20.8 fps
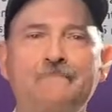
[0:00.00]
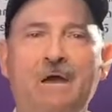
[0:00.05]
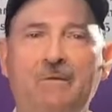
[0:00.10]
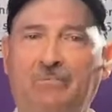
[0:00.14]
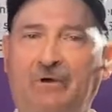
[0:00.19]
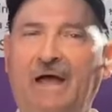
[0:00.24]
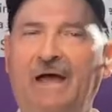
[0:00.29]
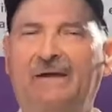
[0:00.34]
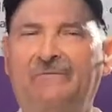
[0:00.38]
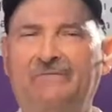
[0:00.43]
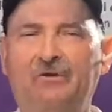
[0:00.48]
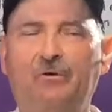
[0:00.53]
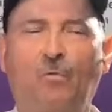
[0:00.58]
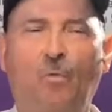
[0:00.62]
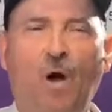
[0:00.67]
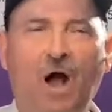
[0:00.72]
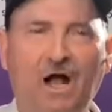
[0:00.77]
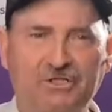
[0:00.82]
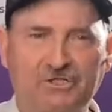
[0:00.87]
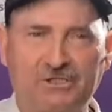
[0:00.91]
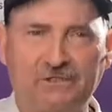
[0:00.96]
Brad, if you're
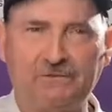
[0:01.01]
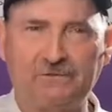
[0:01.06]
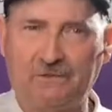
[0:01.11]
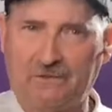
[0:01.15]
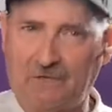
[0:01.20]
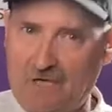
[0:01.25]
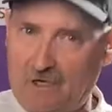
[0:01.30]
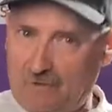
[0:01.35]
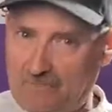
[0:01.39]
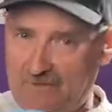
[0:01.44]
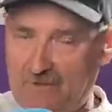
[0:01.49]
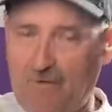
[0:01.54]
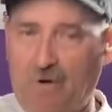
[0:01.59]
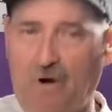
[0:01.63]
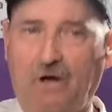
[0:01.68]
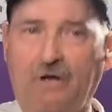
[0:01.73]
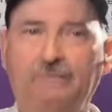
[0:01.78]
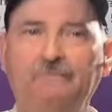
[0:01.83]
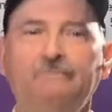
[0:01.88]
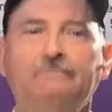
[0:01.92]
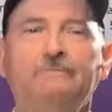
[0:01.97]
watching, I hope you
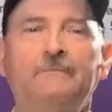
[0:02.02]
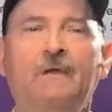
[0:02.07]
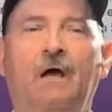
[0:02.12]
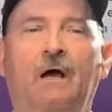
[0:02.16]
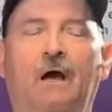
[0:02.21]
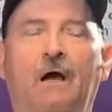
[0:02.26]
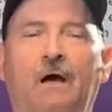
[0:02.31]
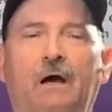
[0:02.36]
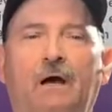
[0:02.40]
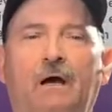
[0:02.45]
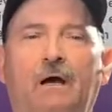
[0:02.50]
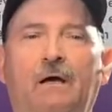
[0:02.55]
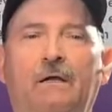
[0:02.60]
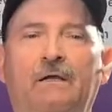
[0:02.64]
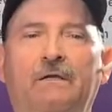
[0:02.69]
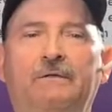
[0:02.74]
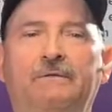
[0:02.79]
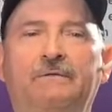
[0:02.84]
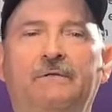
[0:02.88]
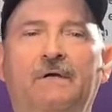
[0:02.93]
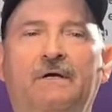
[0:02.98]
are,
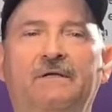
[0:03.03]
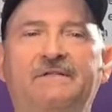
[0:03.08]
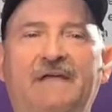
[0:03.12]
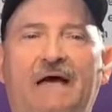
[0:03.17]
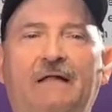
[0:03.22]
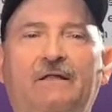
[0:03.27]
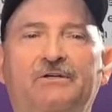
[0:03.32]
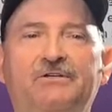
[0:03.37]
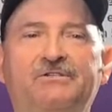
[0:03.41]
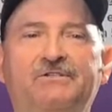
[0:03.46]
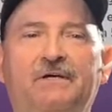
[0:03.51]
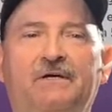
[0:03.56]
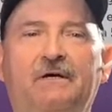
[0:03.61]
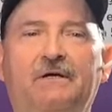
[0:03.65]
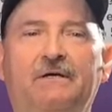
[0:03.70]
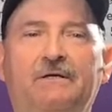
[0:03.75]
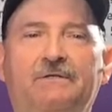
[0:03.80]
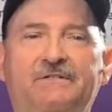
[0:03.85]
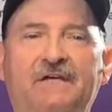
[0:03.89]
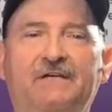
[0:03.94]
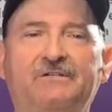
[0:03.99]
in Dallas,
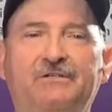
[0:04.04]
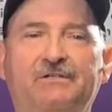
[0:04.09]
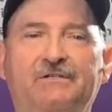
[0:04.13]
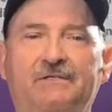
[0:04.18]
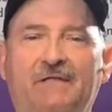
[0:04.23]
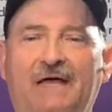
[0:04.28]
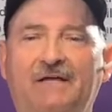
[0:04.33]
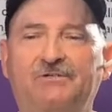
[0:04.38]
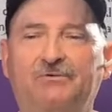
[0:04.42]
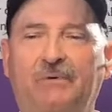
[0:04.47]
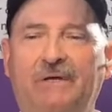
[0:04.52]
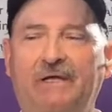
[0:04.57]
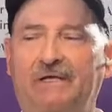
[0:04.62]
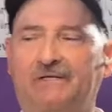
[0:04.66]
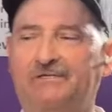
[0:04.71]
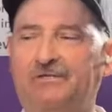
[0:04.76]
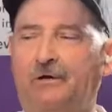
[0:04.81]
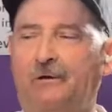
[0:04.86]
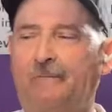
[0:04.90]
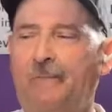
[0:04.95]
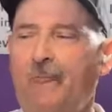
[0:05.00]
Texas last week.
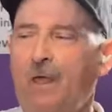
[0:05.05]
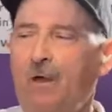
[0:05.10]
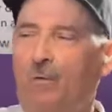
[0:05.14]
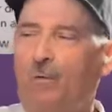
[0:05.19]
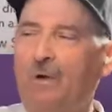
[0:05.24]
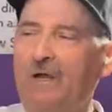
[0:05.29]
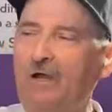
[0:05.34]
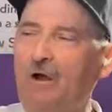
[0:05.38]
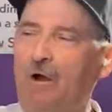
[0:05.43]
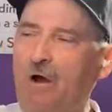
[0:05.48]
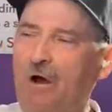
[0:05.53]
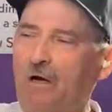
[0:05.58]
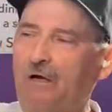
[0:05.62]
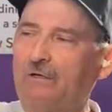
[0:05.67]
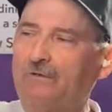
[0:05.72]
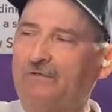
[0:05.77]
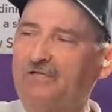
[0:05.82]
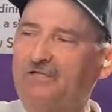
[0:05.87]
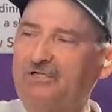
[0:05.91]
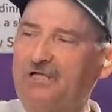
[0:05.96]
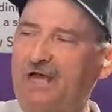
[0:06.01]
So we are
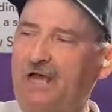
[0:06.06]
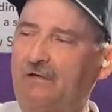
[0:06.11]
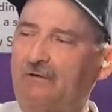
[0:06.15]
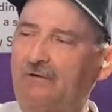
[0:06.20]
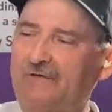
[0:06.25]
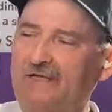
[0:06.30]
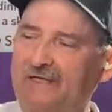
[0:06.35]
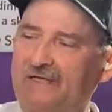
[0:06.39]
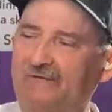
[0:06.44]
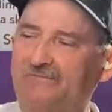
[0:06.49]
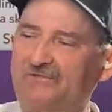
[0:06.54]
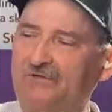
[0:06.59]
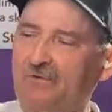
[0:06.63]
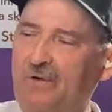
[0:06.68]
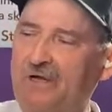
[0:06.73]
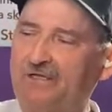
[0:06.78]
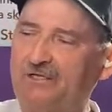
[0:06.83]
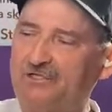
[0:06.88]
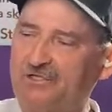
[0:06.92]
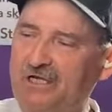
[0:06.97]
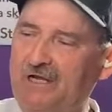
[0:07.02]
the channel that gives
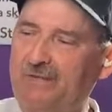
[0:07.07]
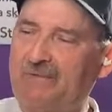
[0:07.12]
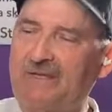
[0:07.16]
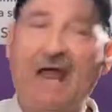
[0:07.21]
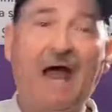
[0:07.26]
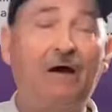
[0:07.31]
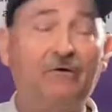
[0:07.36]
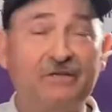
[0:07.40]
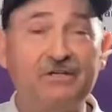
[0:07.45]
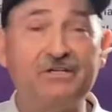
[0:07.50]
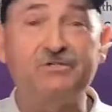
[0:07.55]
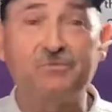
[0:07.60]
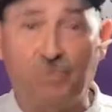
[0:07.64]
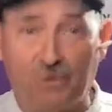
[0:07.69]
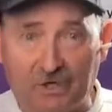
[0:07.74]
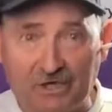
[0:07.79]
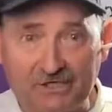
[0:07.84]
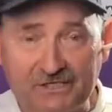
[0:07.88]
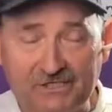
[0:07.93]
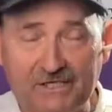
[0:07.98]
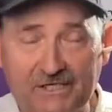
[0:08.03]
away the Jeep. And how this
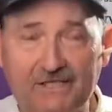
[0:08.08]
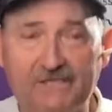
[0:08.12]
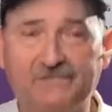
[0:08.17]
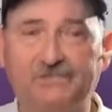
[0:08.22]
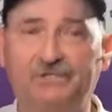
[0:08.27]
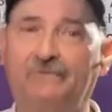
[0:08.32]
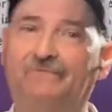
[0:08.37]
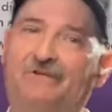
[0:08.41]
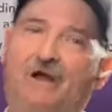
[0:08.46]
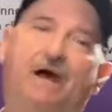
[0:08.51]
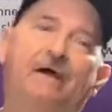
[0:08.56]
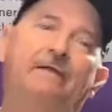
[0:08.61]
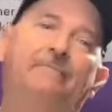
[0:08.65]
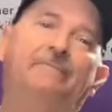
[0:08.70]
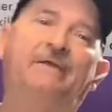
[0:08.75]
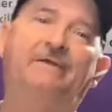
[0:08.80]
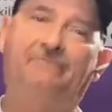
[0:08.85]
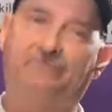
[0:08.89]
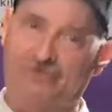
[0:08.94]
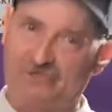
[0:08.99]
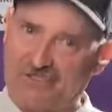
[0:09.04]
works is you've got to
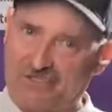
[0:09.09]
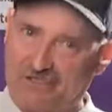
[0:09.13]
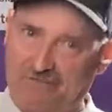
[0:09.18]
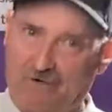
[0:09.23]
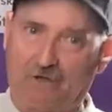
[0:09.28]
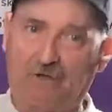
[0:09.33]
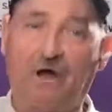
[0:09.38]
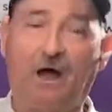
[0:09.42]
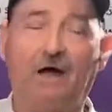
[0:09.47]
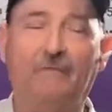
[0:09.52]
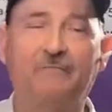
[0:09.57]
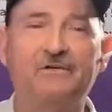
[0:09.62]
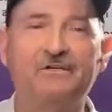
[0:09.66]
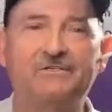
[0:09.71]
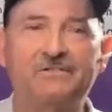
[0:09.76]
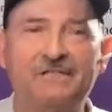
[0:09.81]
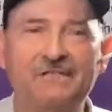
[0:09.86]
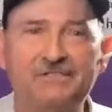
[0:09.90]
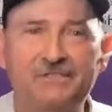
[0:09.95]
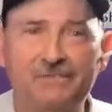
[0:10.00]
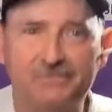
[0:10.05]
be, first of all,
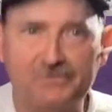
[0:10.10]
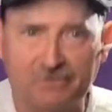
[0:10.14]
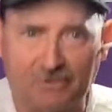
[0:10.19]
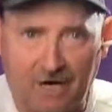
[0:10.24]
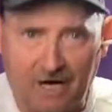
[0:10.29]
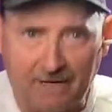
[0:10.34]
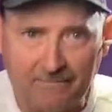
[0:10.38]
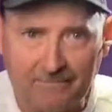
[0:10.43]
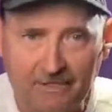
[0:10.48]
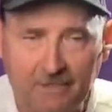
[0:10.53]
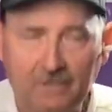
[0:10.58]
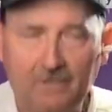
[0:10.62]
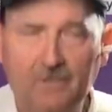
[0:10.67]
obviously subscribed.